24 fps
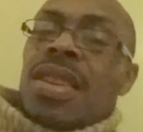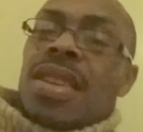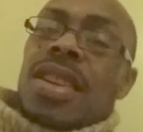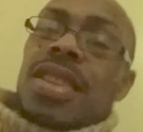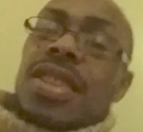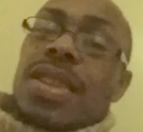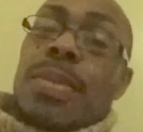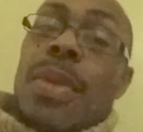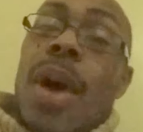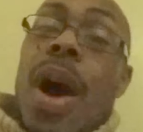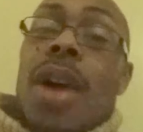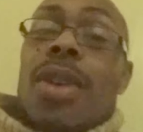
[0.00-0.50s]

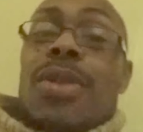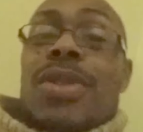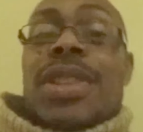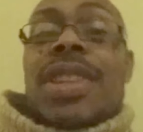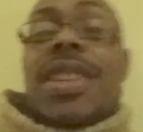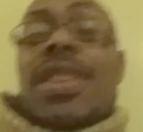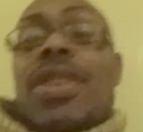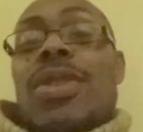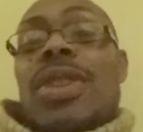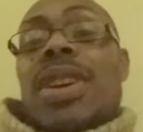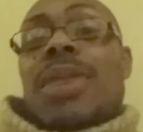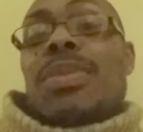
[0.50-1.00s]
And
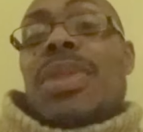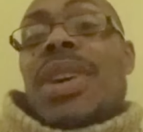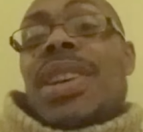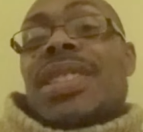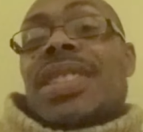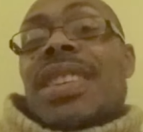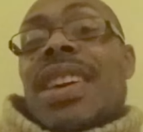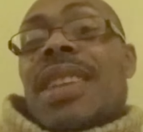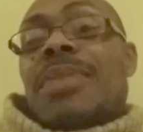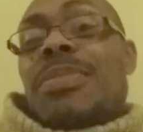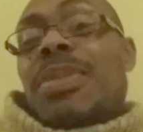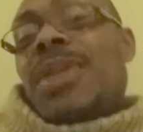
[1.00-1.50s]
democracy only
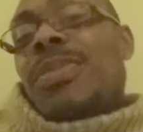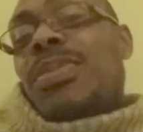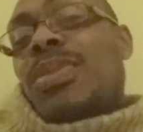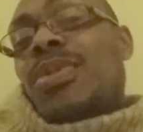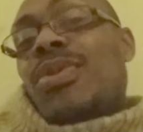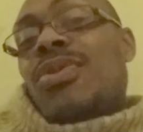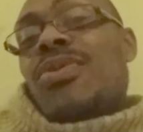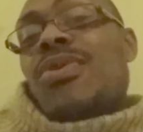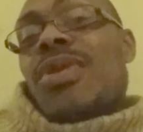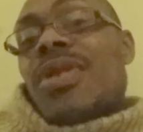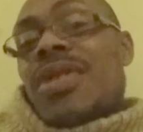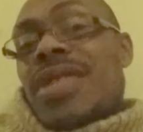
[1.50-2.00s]
means that
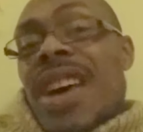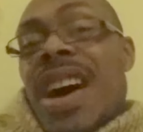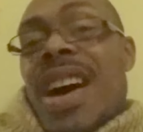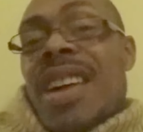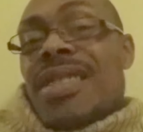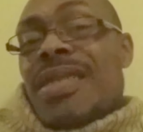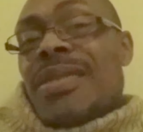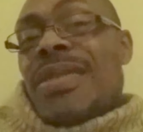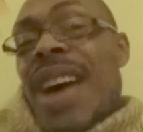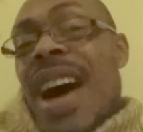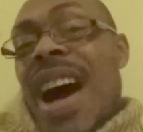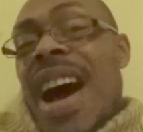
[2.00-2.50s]
people who are
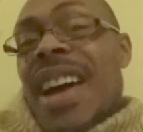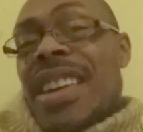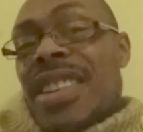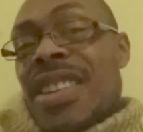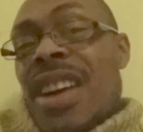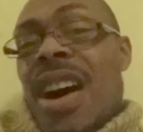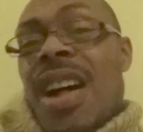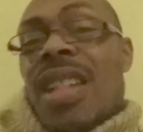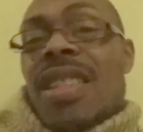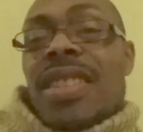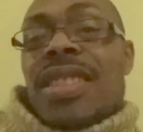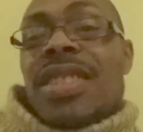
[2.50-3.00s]
not of high
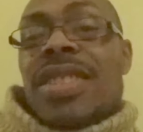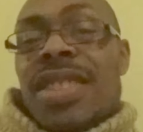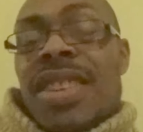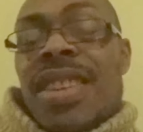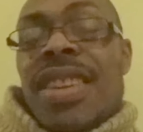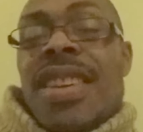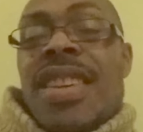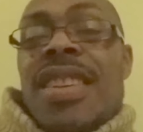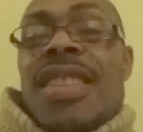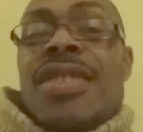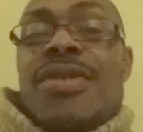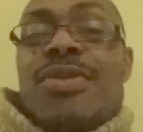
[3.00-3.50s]
knowledge,
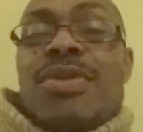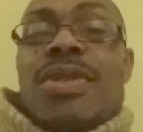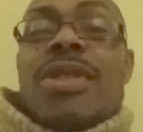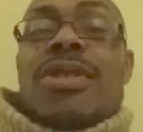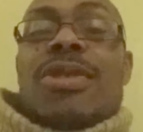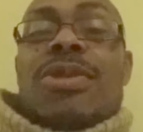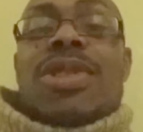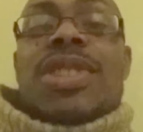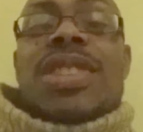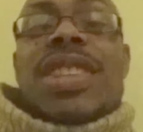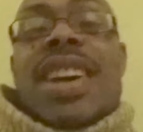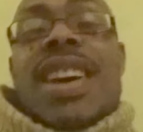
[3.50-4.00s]
who don't
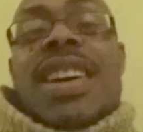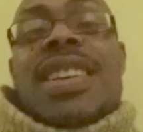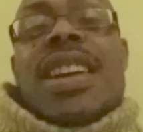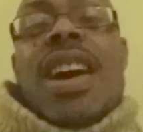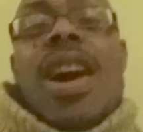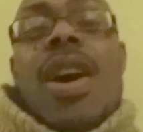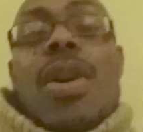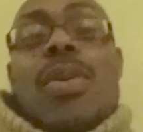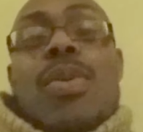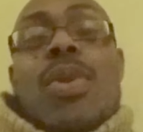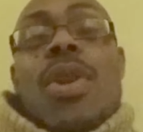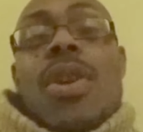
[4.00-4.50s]
understand
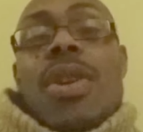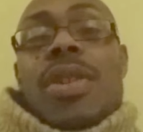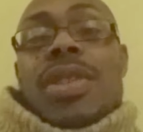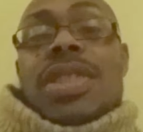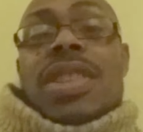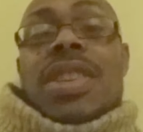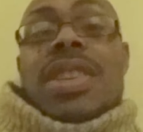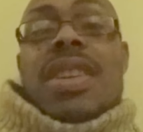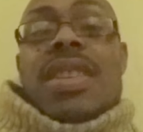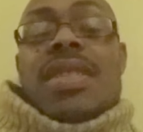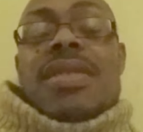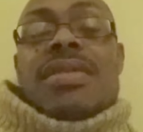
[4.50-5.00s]
how it
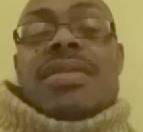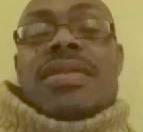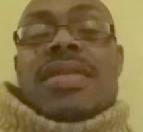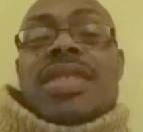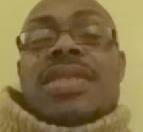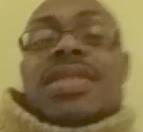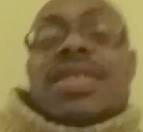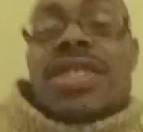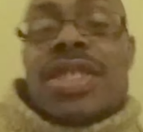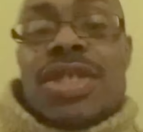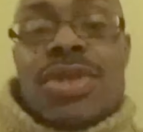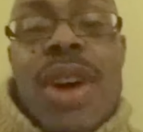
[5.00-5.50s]
works, okay?
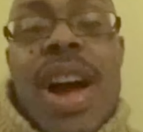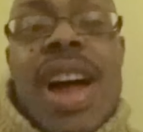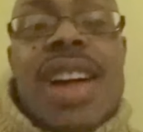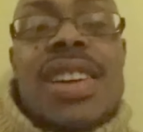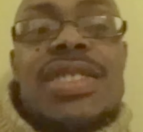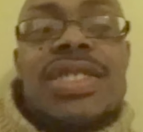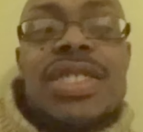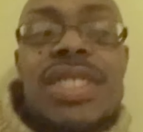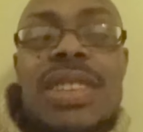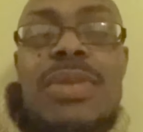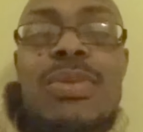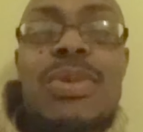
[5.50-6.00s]
There's a
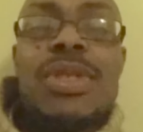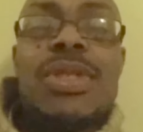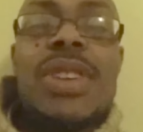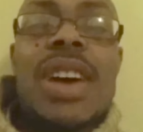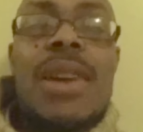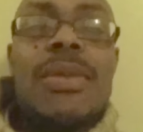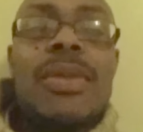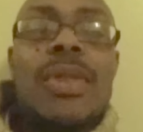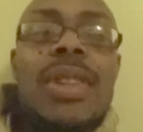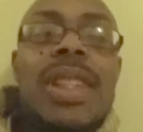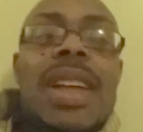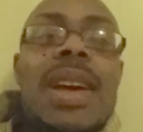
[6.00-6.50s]
strategy when you
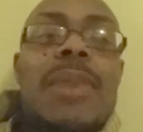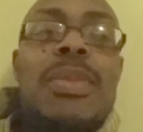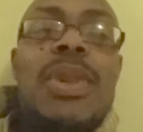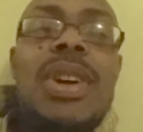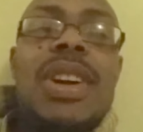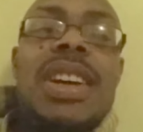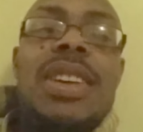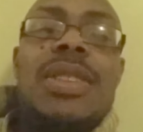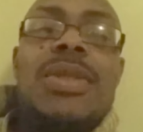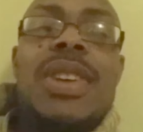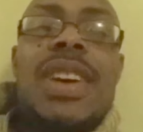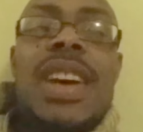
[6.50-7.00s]
have all that
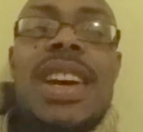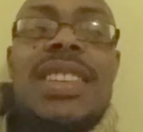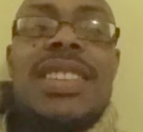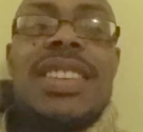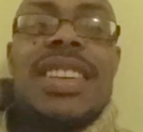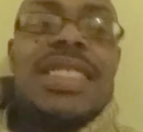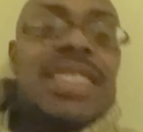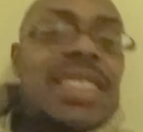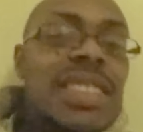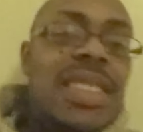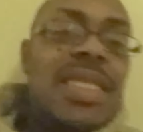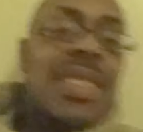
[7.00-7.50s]
money. You can't
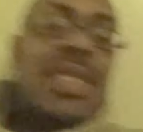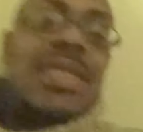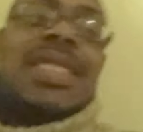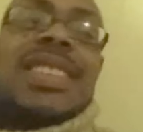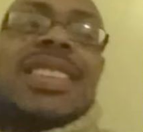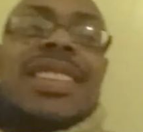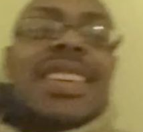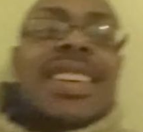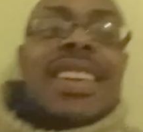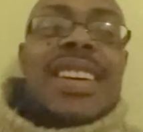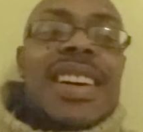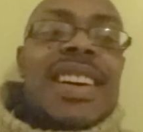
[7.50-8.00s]
just
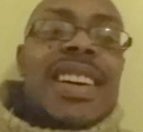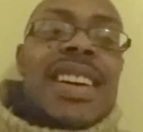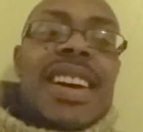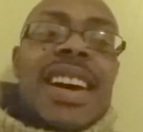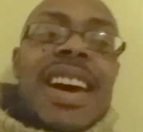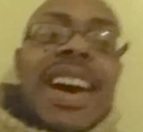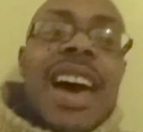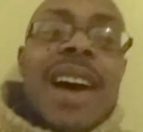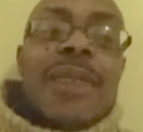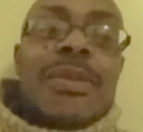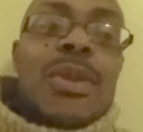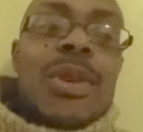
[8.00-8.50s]

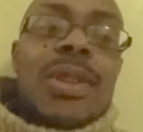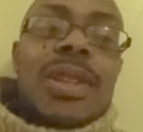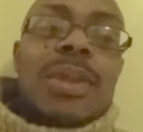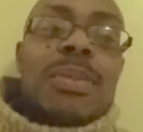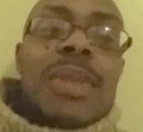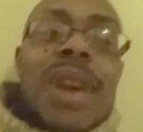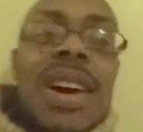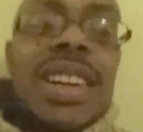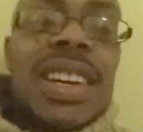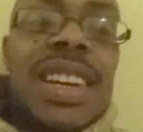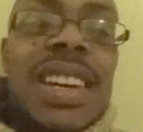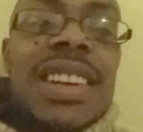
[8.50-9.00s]
have all the
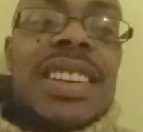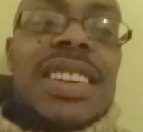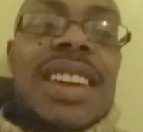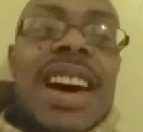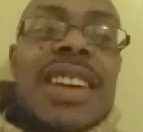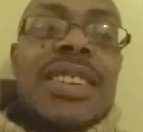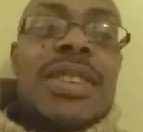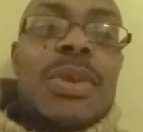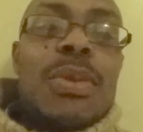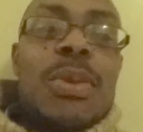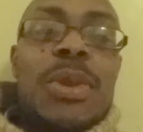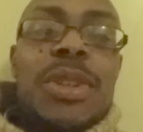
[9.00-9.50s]
money and
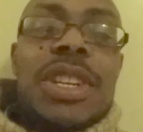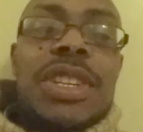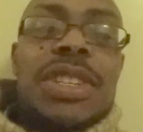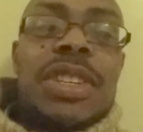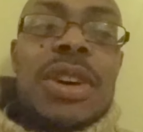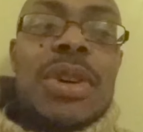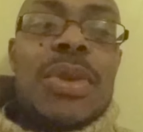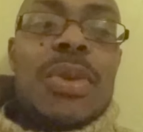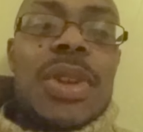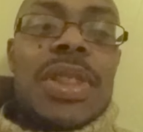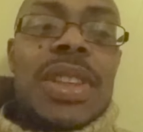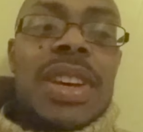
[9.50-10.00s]
not know what to
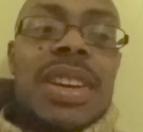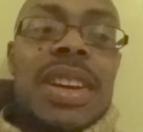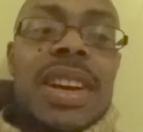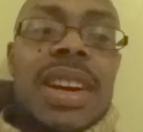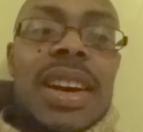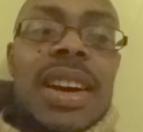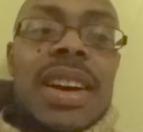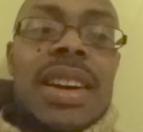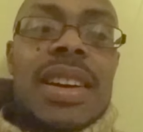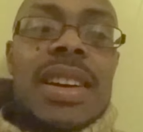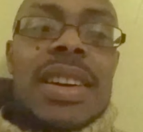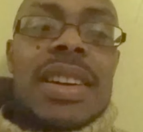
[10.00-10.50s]
do with it,
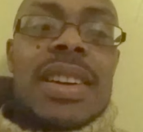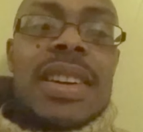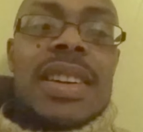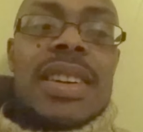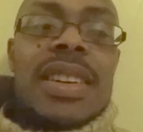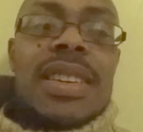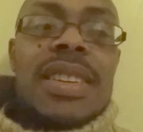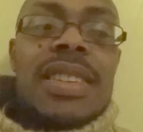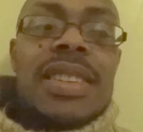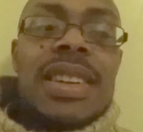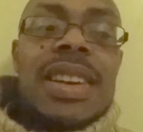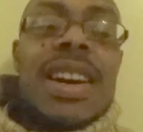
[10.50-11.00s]
okay?
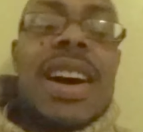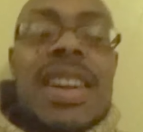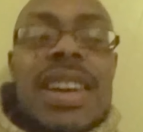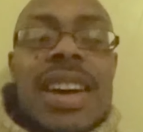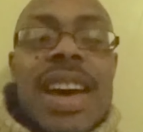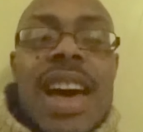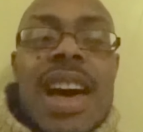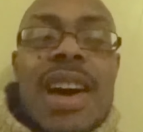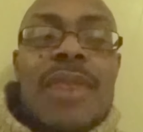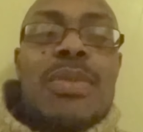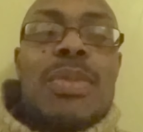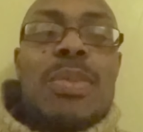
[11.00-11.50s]
You gotta
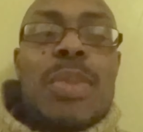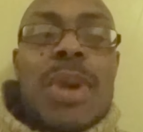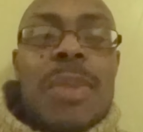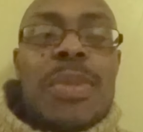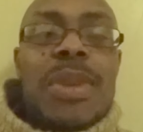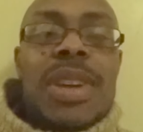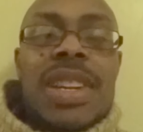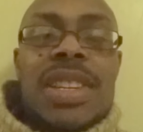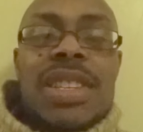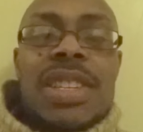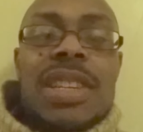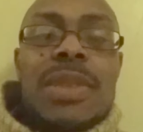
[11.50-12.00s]
have
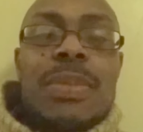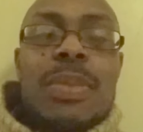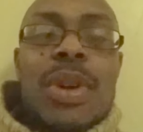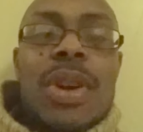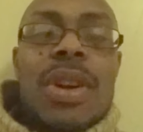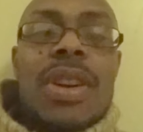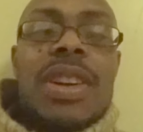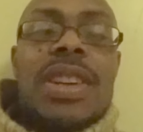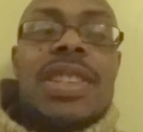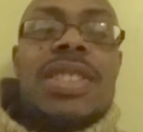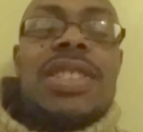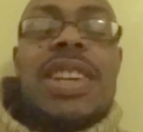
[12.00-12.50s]
Republican Tea
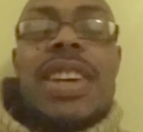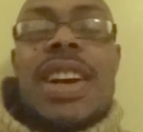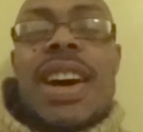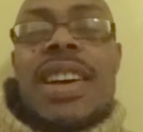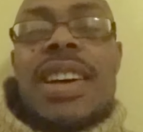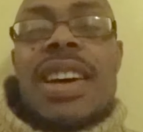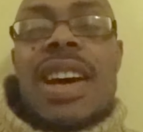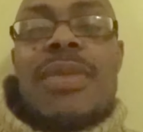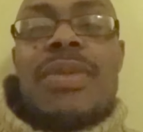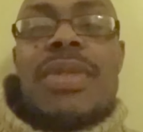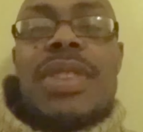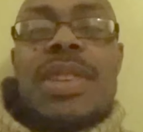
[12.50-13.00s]
Parties, you
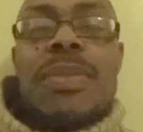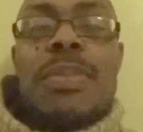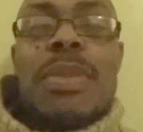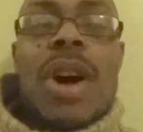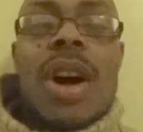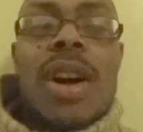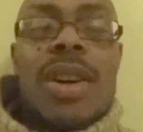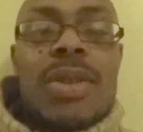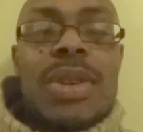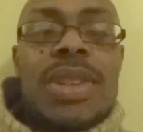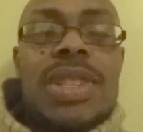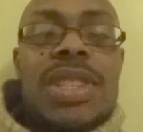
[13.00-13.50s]
gotta have a
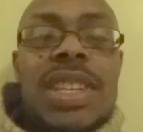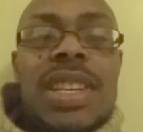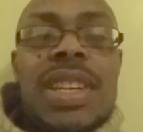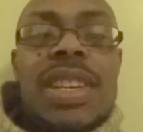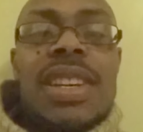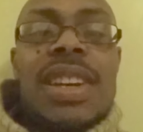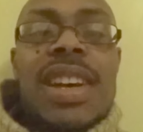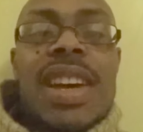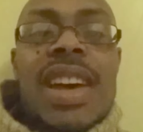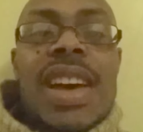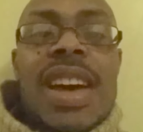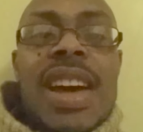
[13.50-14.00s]

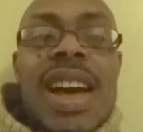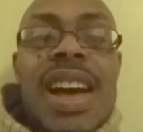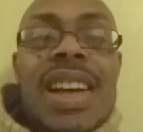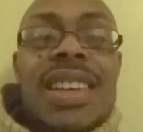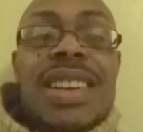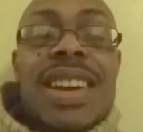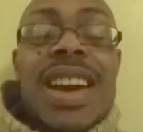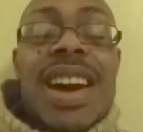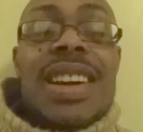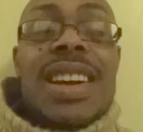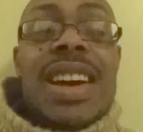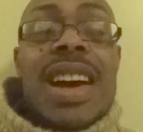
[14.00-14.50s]
democracy,
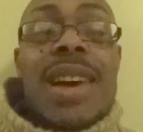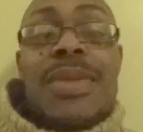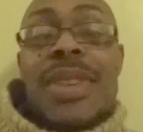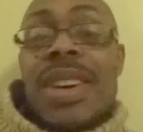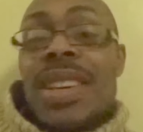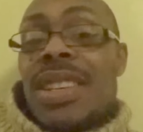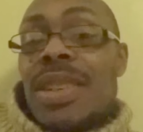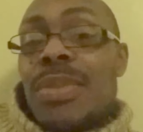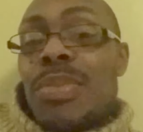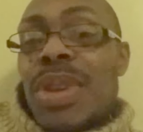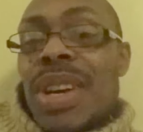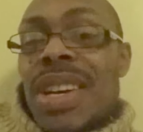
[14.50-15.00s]
and you gotta have
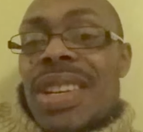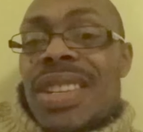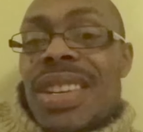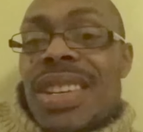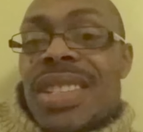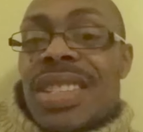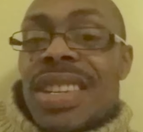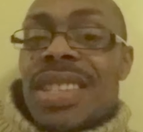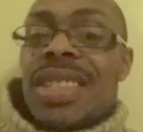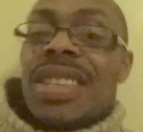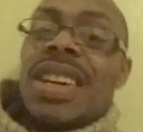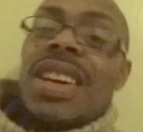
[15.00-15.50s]

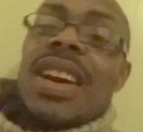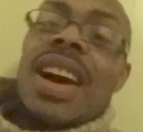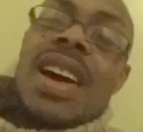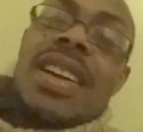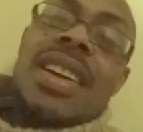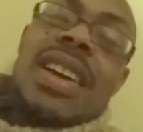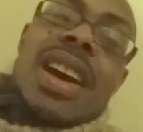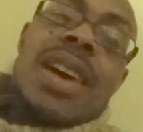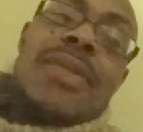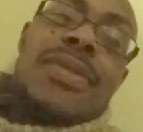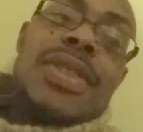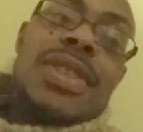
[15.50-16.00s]
independents, and you
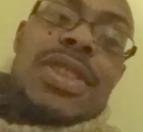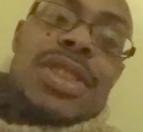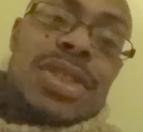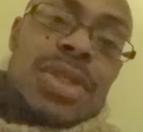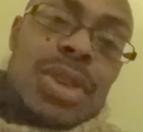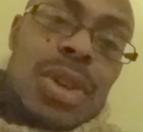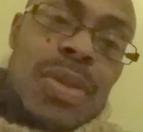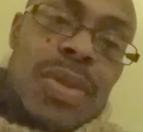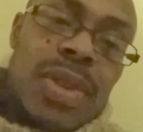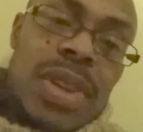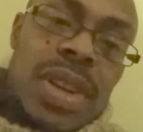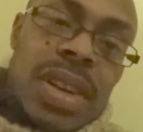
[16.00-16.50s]
gotta have
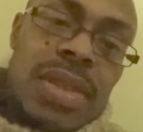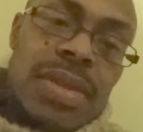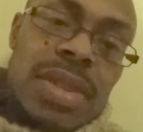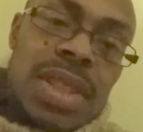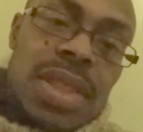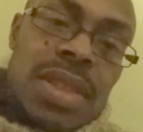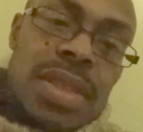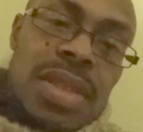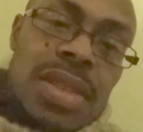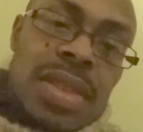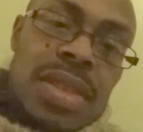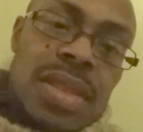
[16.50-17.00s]

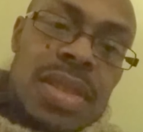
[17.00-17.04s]
conservatives.